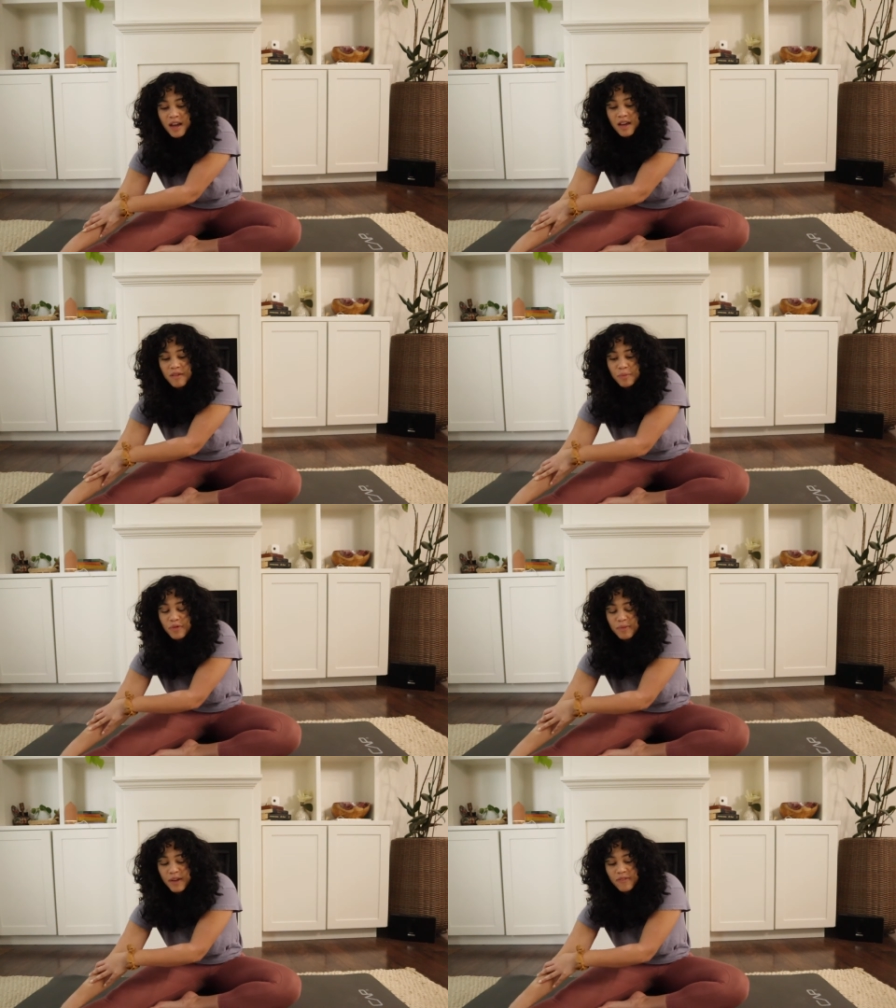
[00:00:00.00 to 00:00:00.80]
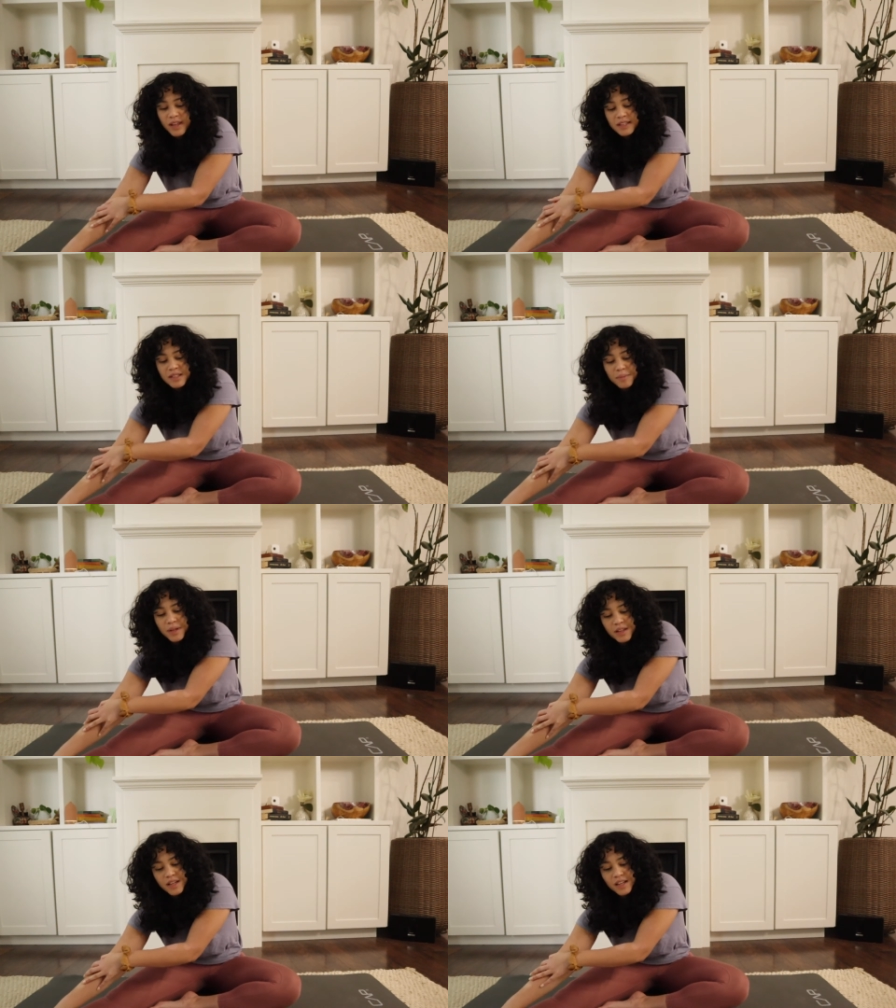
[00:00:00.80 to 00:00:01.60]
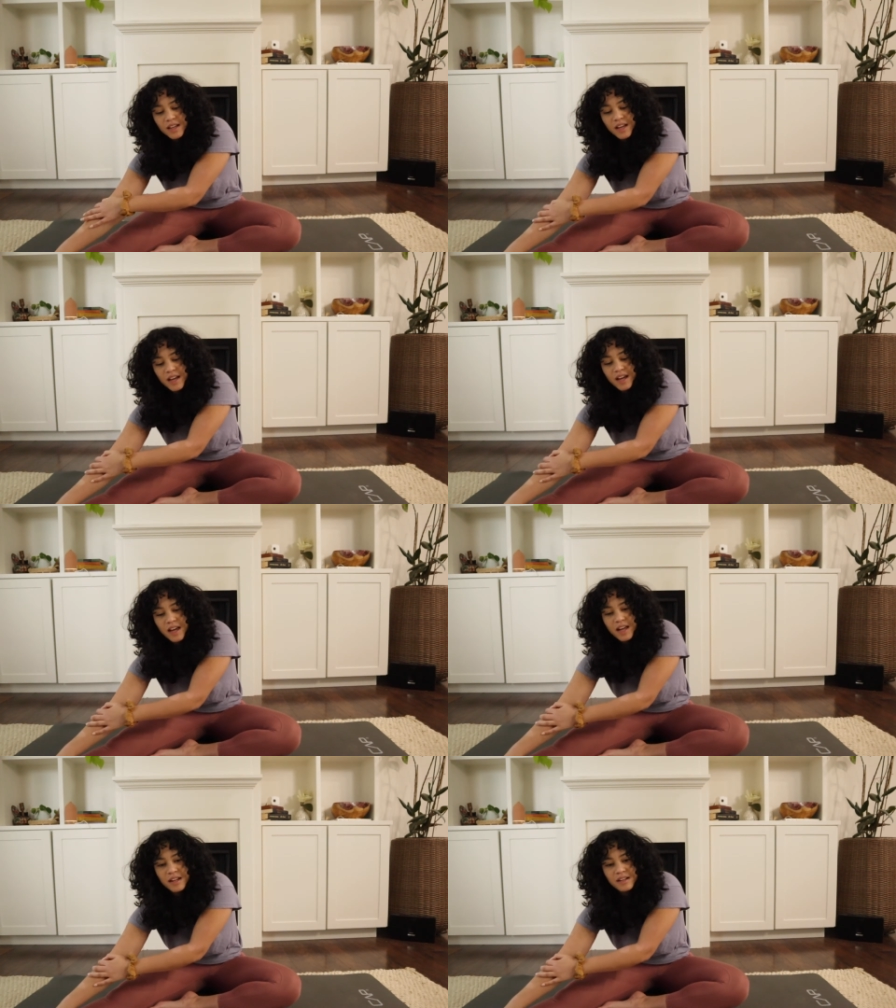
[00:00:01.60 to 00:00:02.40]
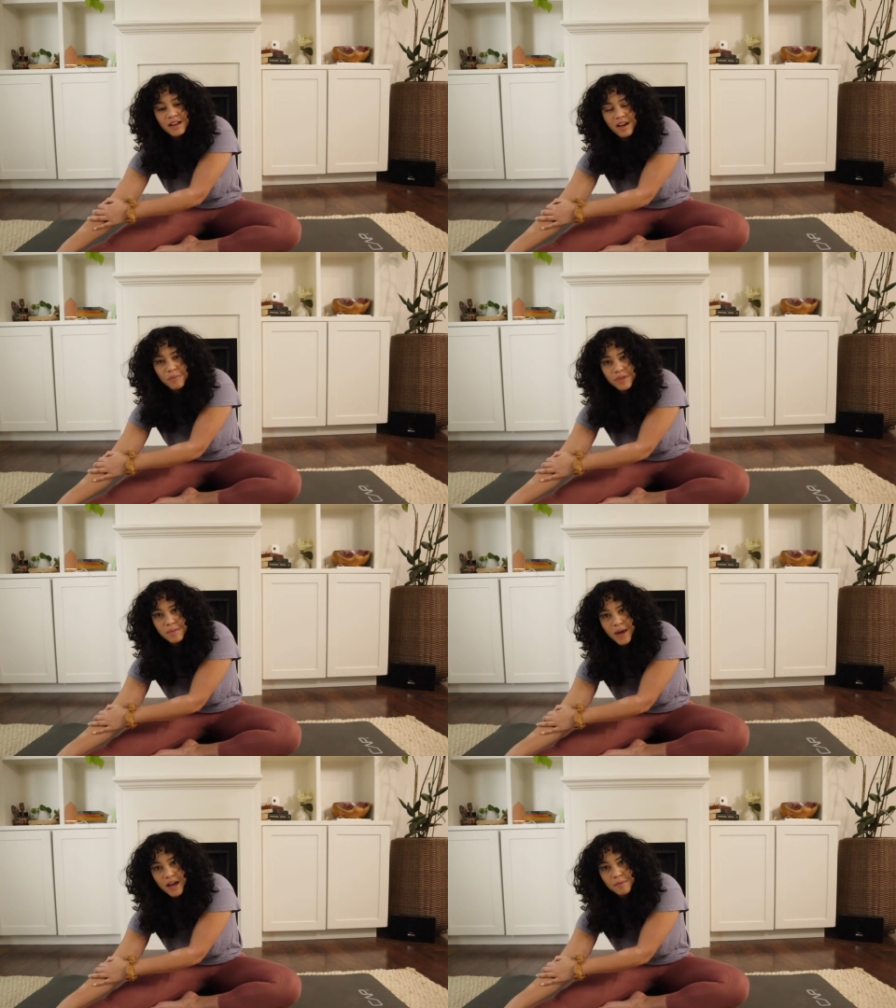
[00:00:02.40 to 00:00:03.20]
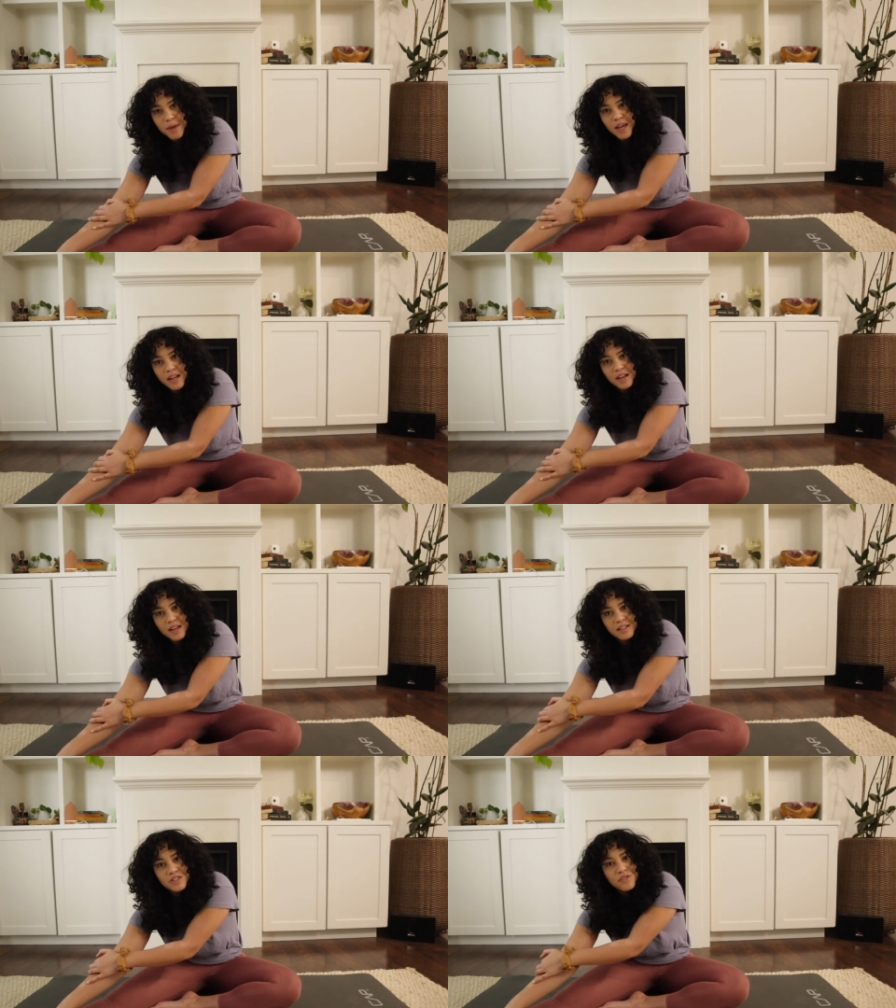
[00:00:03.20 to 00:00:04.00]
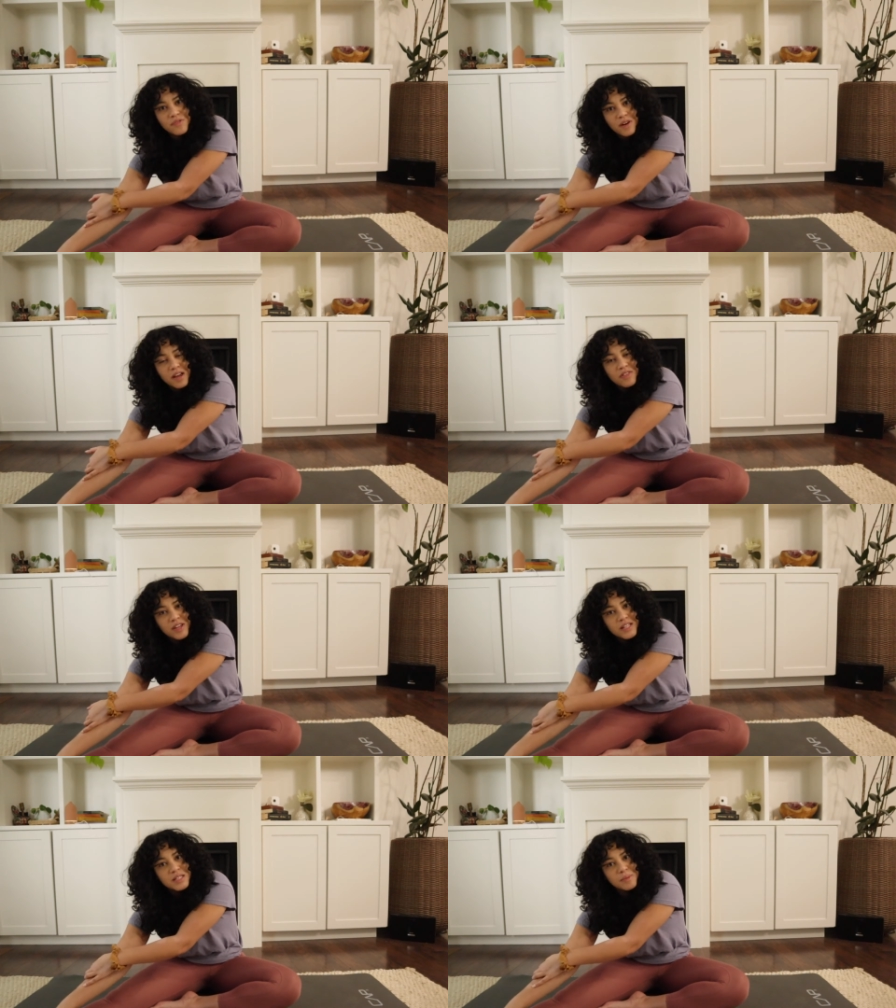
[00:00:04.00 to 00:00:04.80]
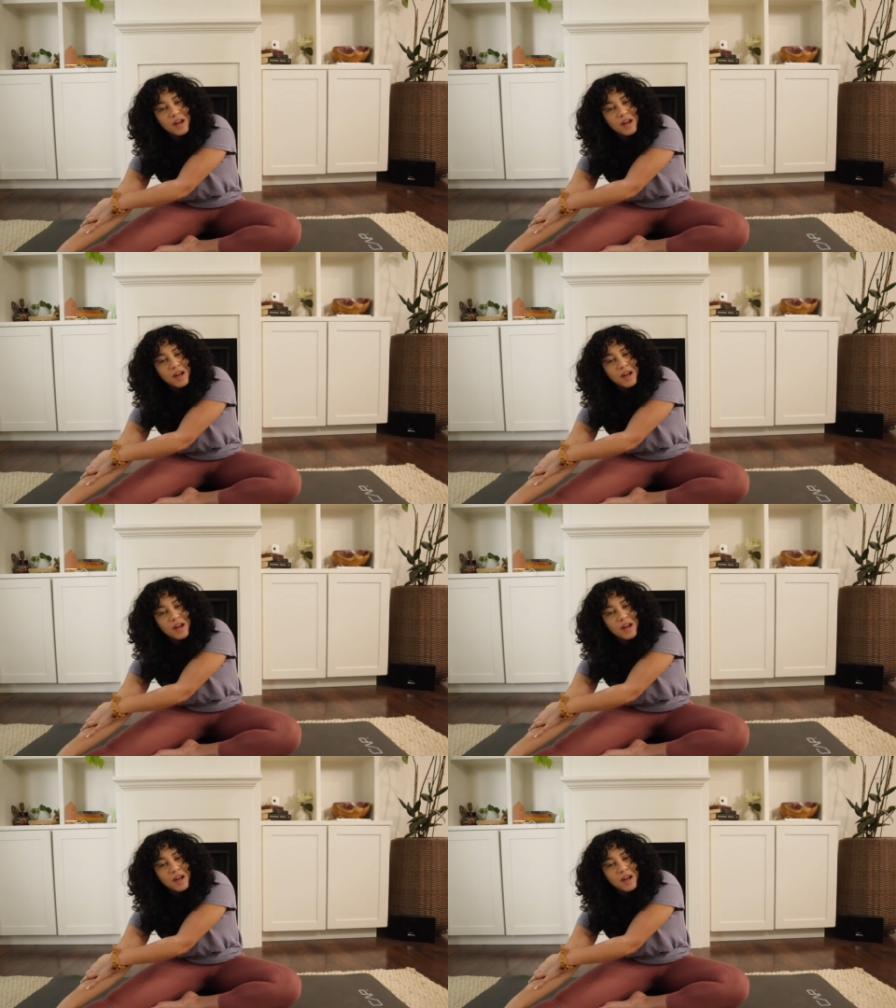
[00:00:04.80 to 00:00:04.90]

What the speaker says: improve my flexibility and help with the back pain. And so far, I think it's been